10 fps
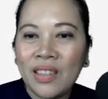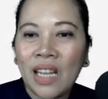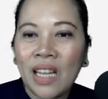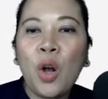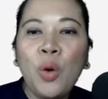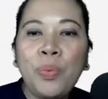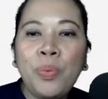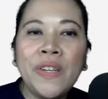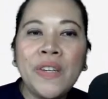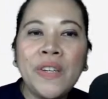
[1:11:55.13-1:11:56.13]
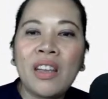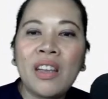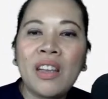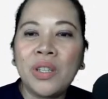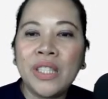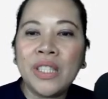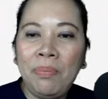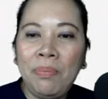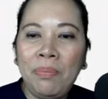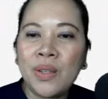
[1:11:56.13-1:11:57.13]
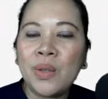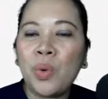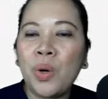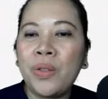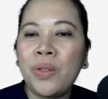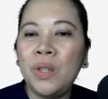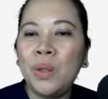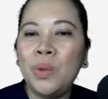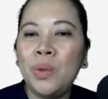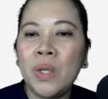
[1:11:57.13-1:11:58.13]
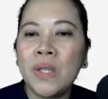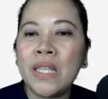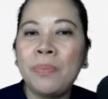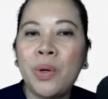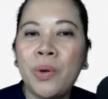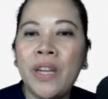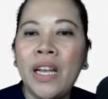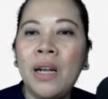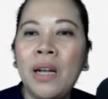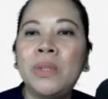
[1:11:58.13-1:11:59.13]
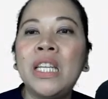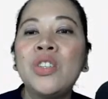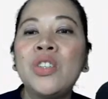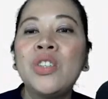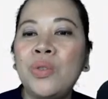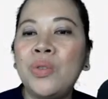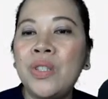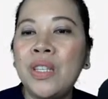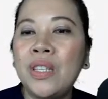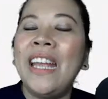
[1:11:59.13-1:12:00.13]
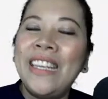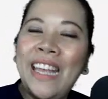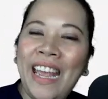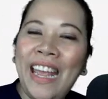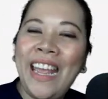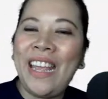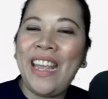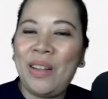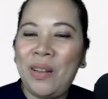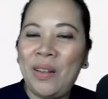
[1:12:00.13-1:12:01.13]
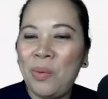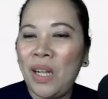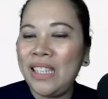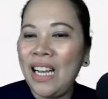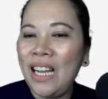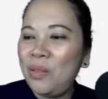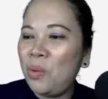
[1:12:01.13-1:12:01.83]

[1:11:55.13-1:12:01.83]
I hope you receive your 10 pesos worth of load. What's up, Korea? Please do. Yay! Well done.